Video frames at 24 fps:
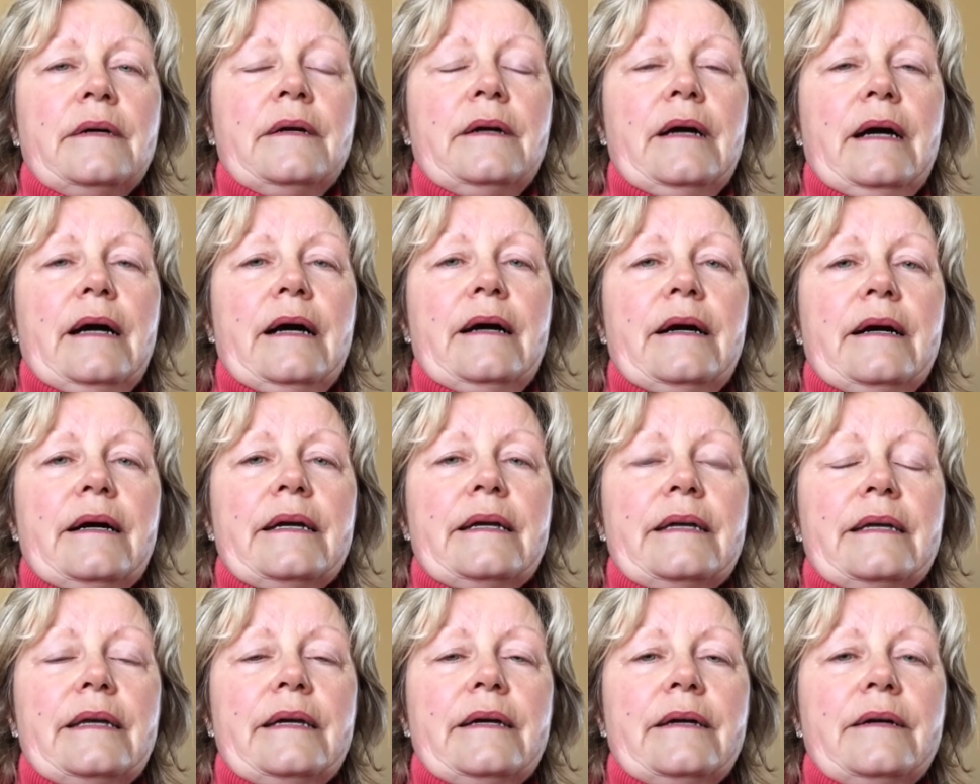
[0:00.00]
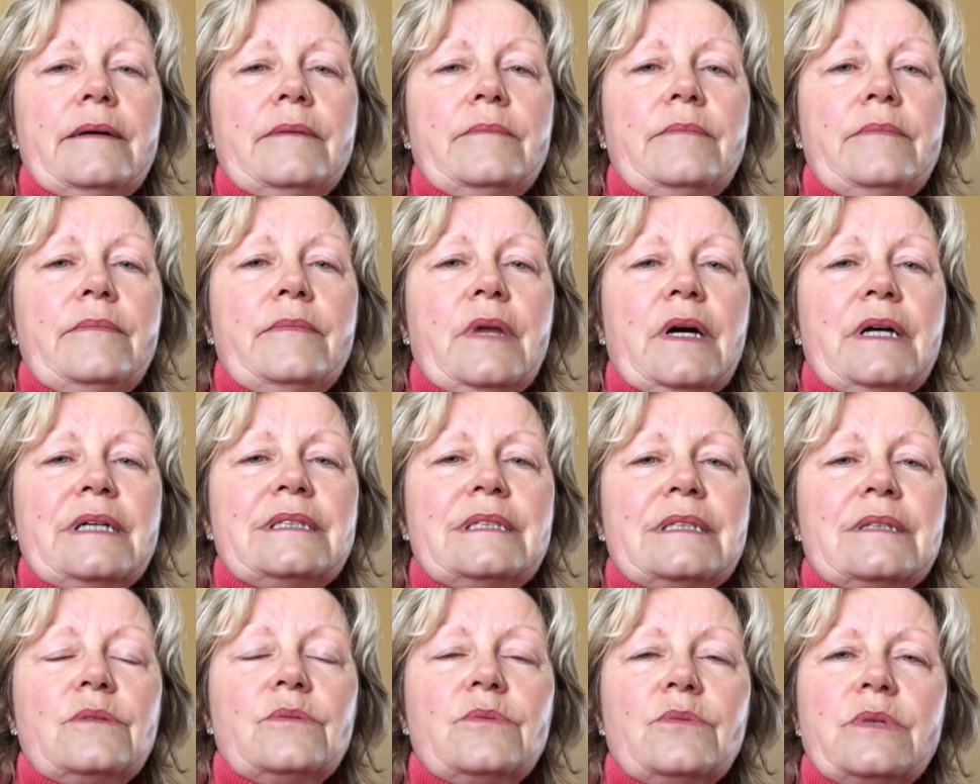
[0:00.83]
I
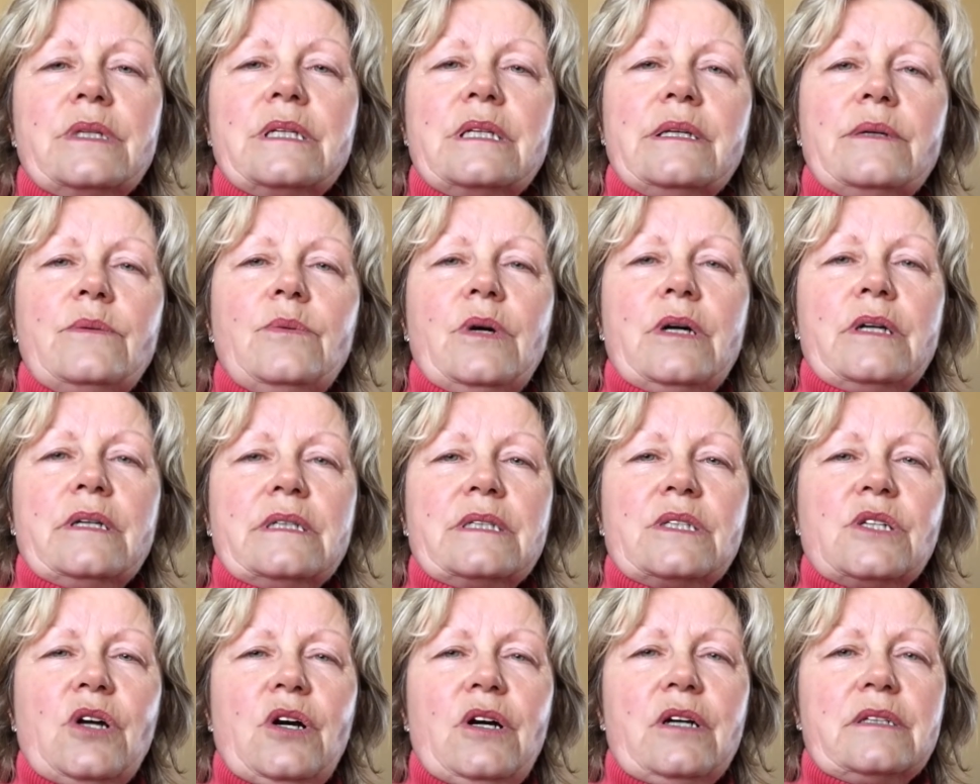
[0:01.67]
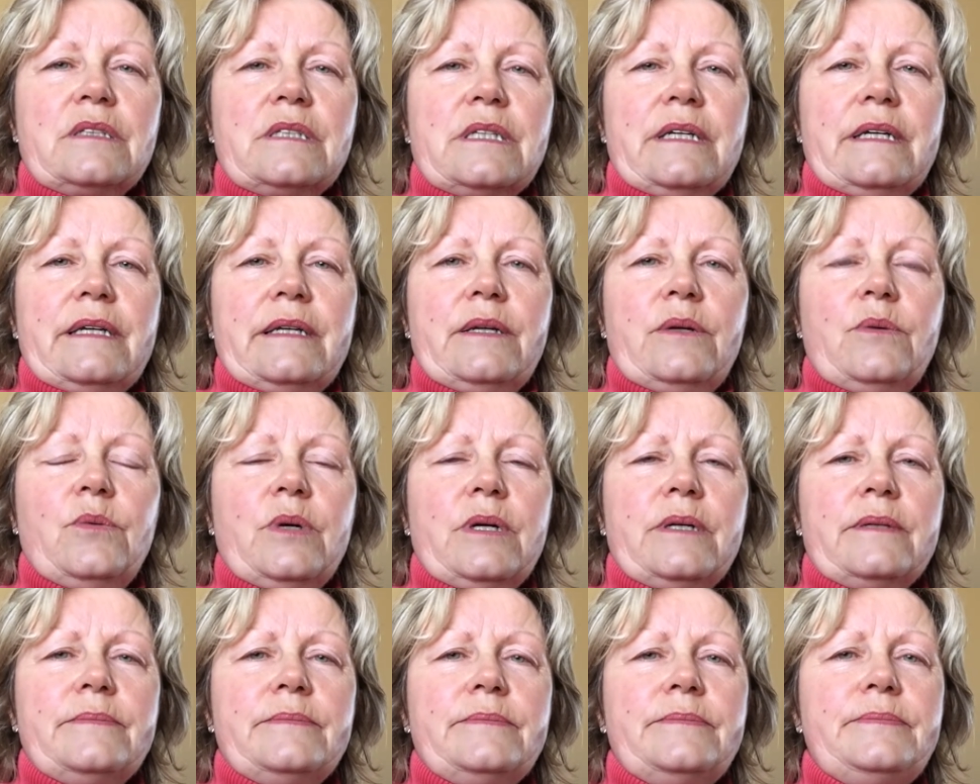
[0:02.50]
didn't really want to talk to
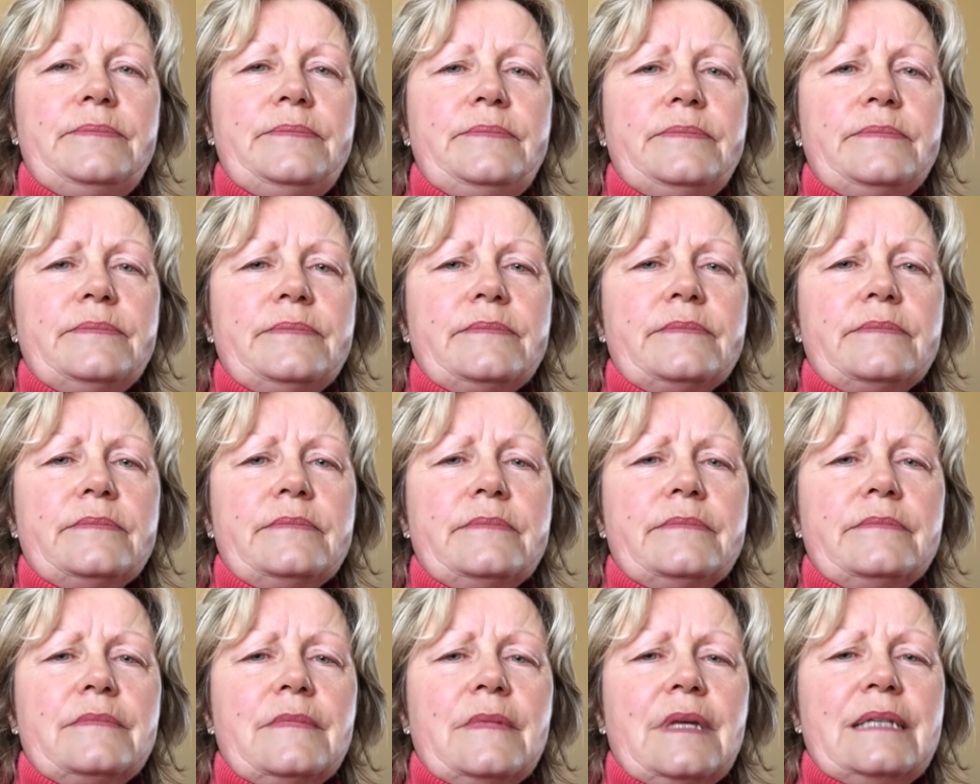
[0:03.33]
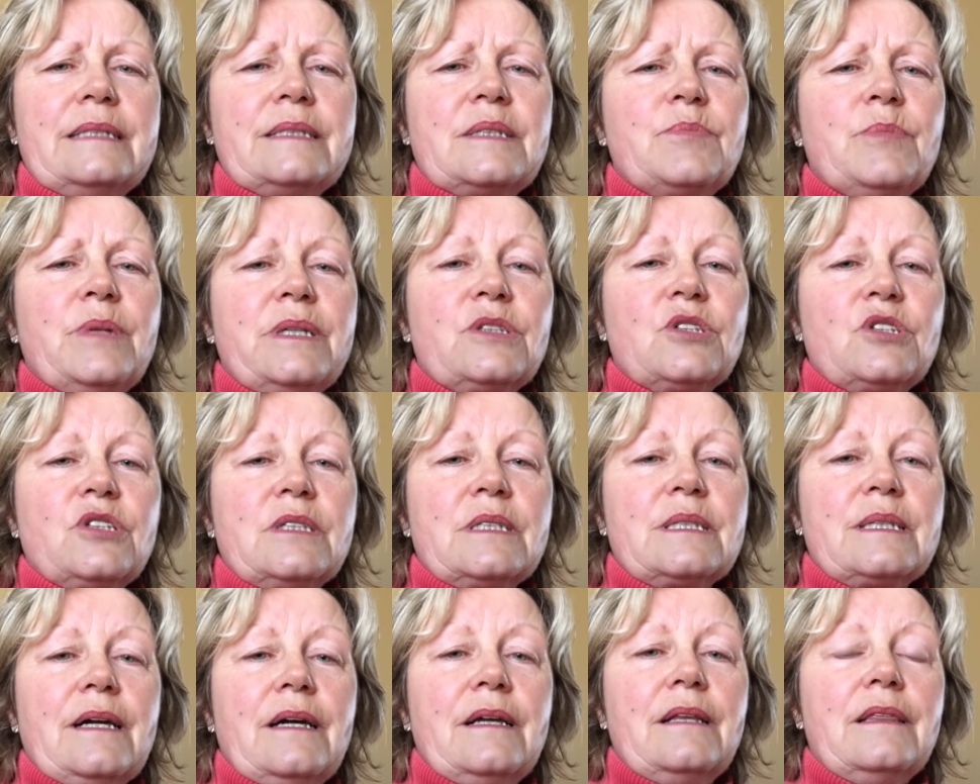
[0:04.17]
anyone as much
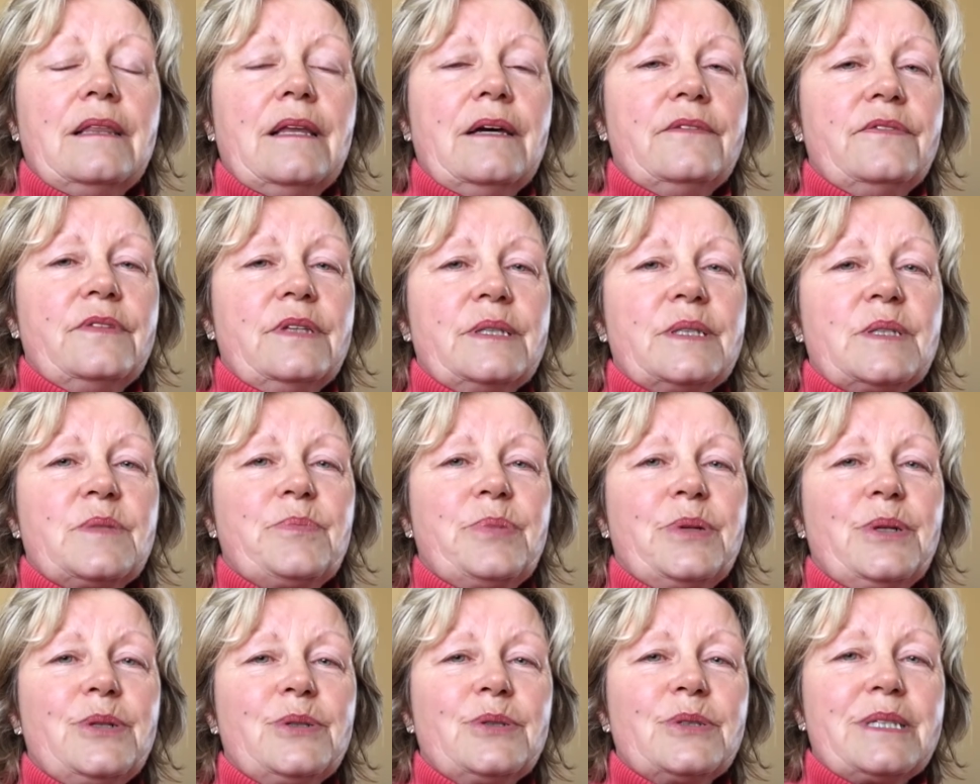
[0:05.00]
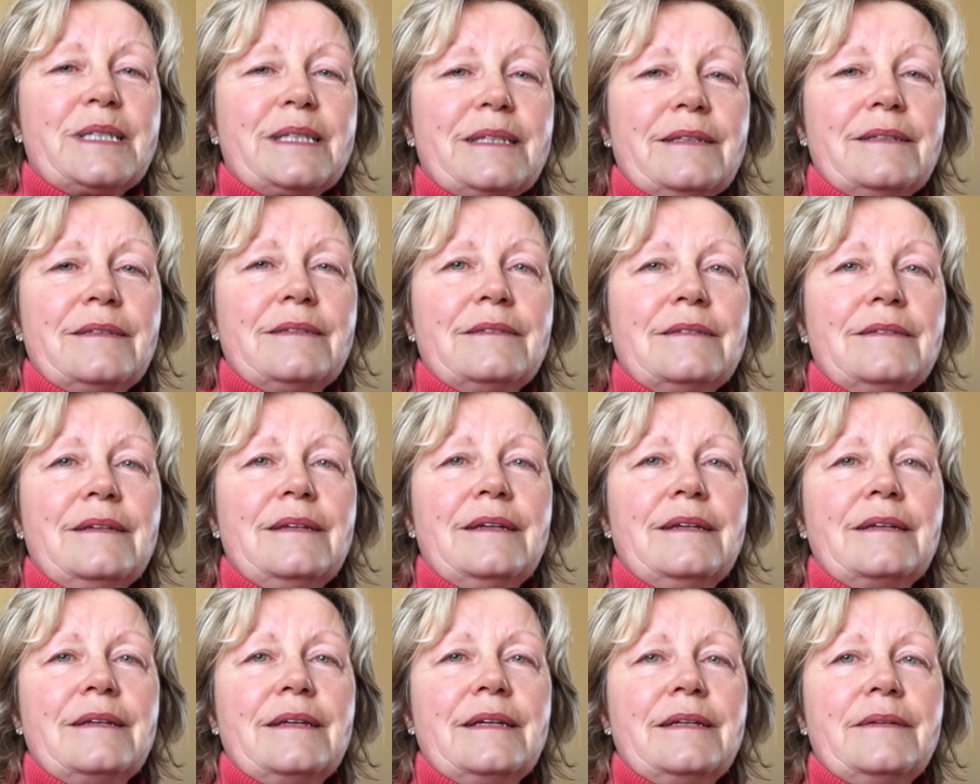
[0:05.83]
as I love this person,
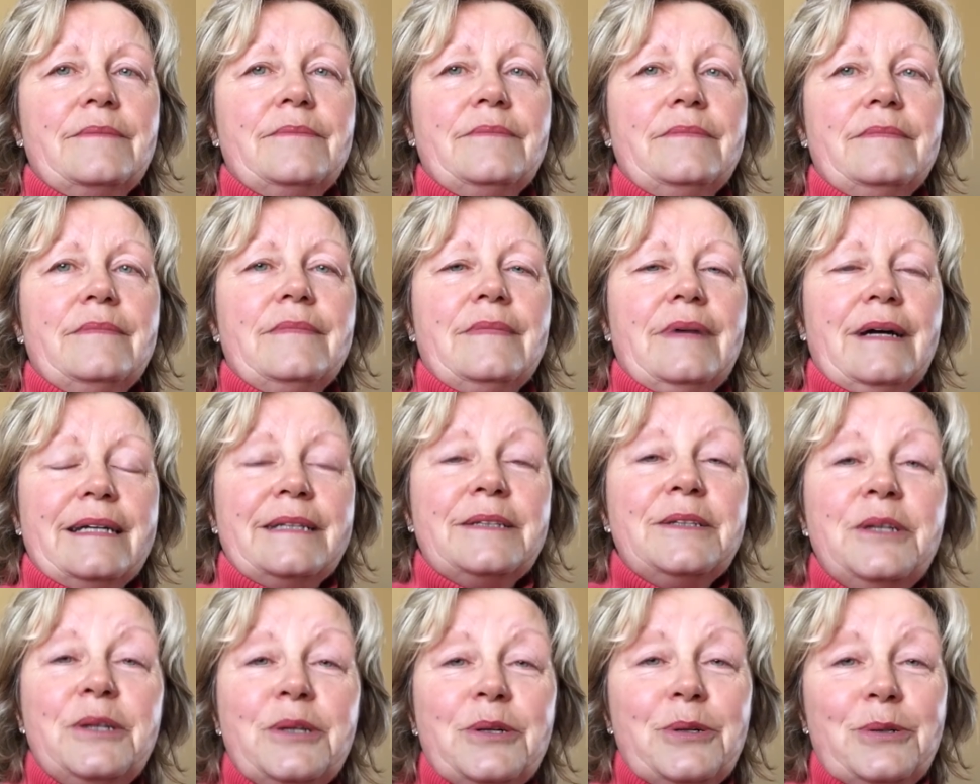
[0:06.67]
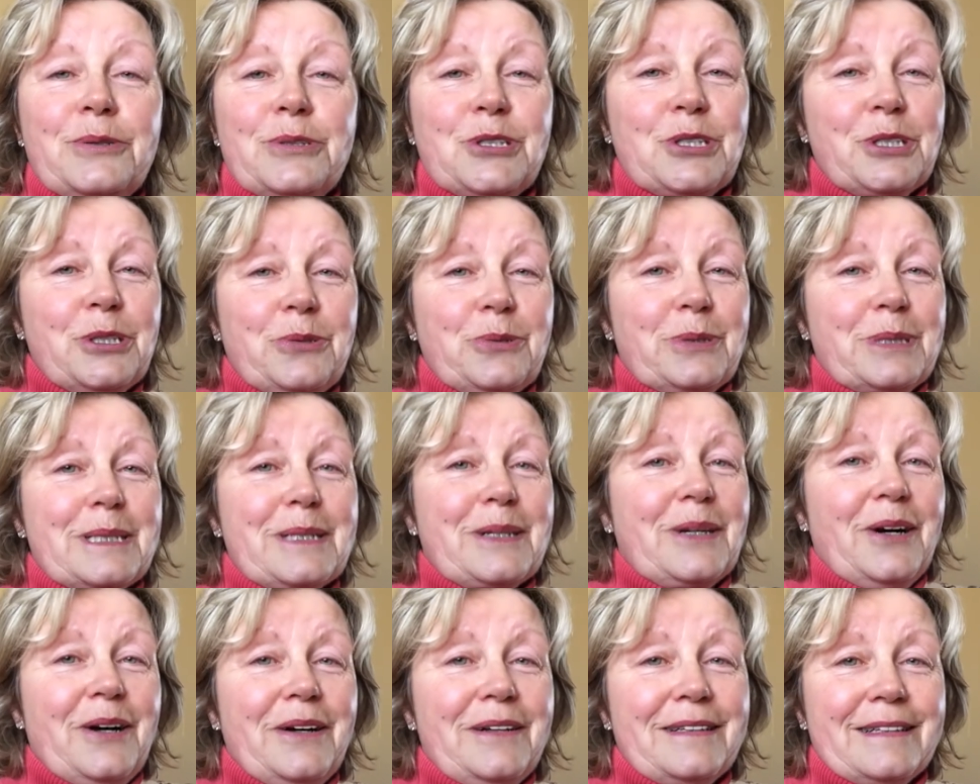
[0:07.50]
and I knew she was
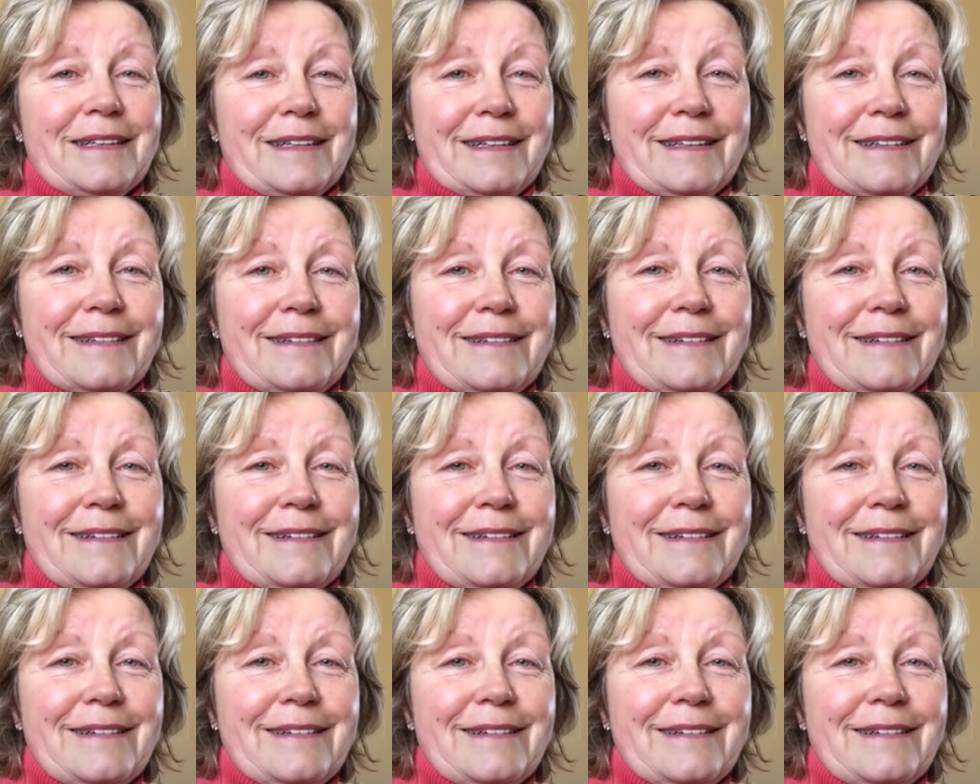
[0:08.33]
calling